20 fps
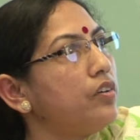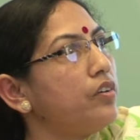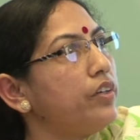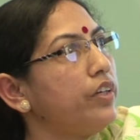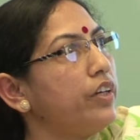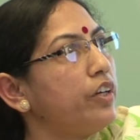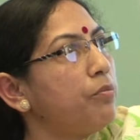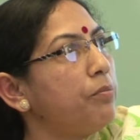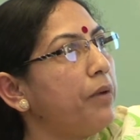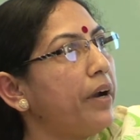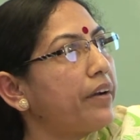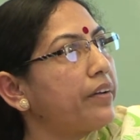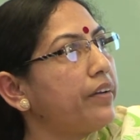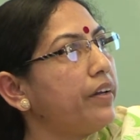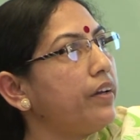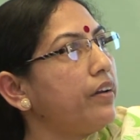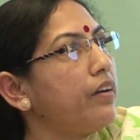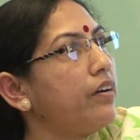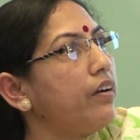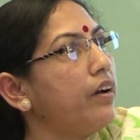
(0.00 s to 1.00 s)

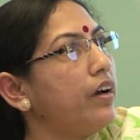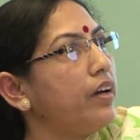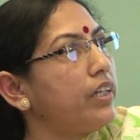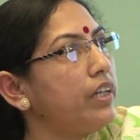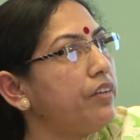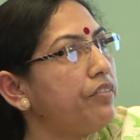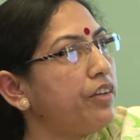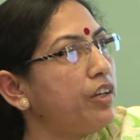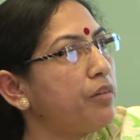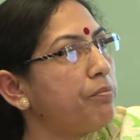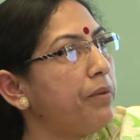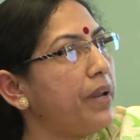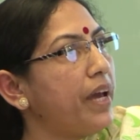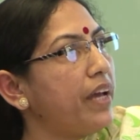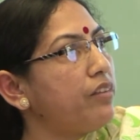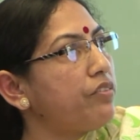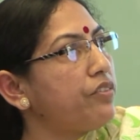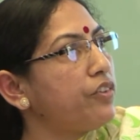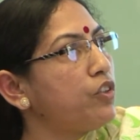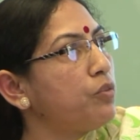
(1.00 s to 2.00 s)
Earmarking developed
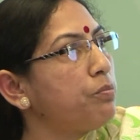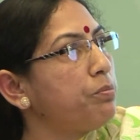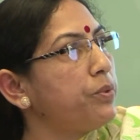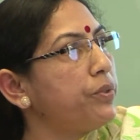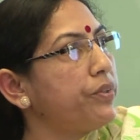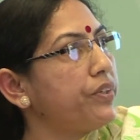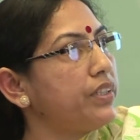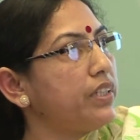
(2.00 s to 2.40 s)
land for the poor